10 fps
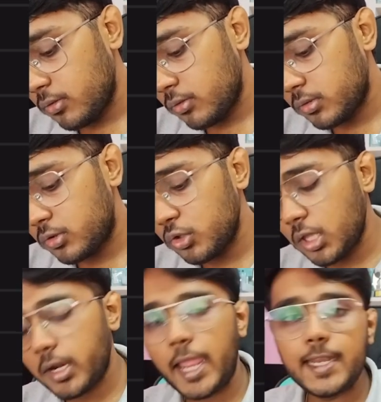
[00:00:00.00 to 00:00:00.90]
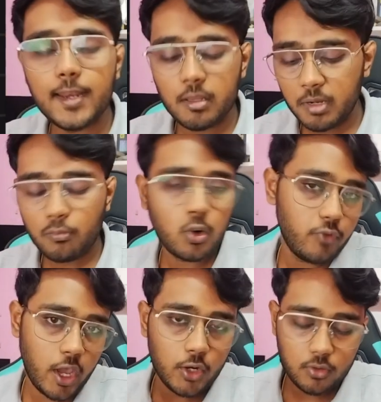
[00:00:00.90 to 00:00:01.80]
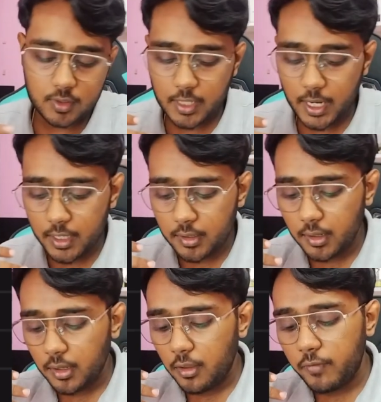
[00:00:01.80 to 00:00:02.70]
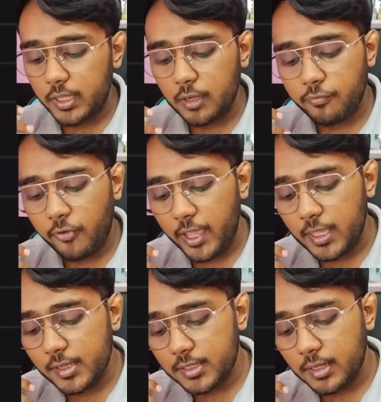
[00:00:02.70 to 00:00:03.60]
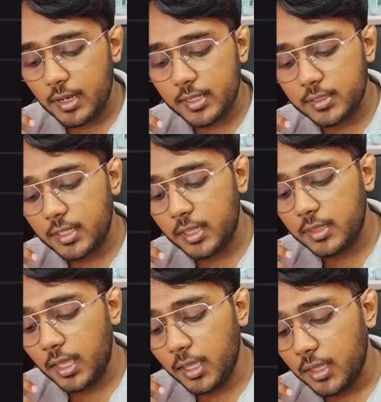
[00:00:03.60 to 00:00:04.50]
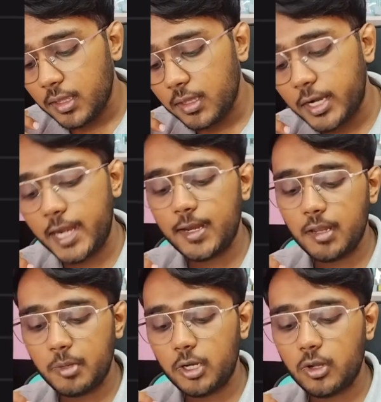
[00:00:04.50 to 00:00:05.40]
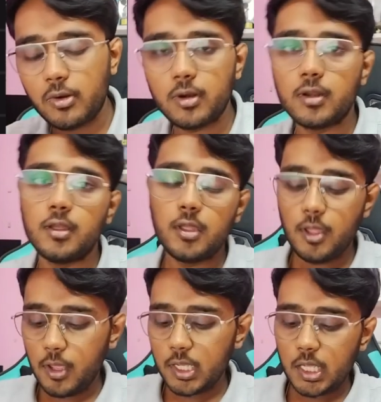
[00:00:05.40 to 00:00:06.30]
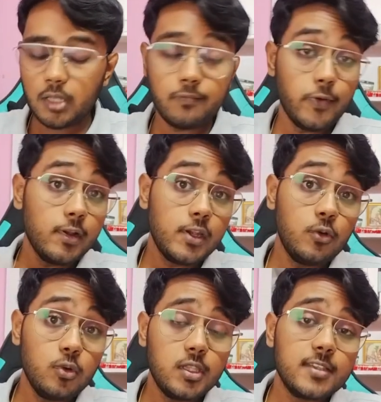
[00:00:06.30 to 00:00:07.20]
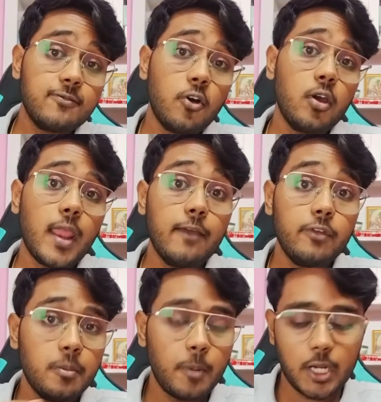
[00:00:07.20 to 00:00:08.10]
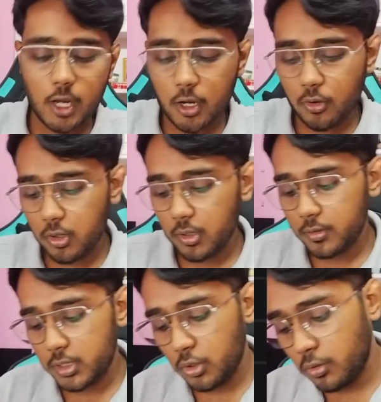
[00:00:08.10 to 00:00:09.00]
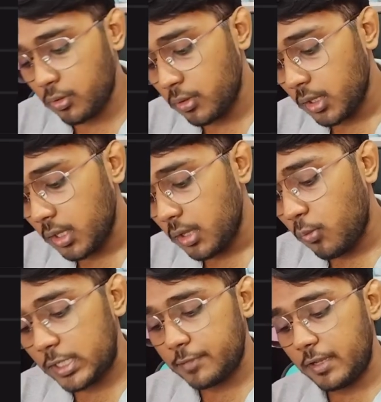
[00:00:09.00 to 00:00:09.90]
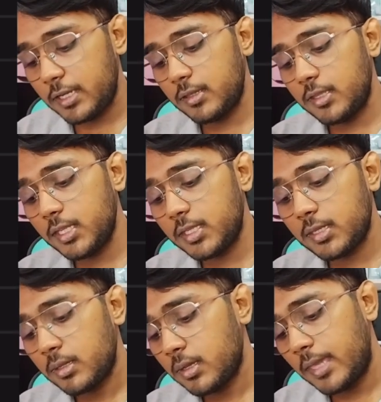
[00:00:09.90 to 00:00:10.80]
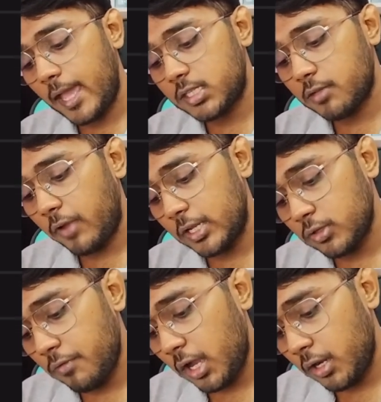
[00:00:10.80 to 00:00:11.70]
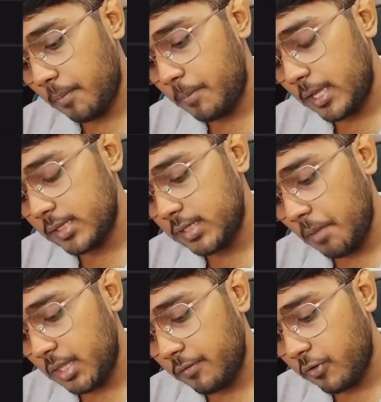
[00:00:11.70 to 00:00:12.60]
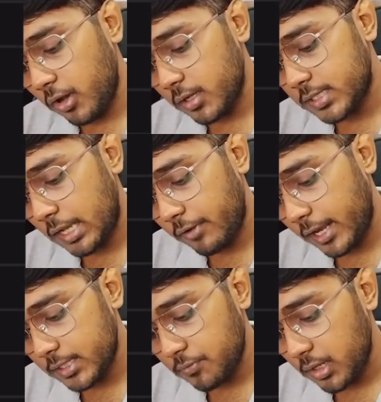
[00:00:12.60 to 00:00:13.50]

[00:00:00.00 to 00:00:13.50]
to the right element, what we're going to do is that whether 5 is less than the right element or not. We will do this for every particular node. So once we did this, yeah, it's fine. So we're going to apply the same thing for 7 as well.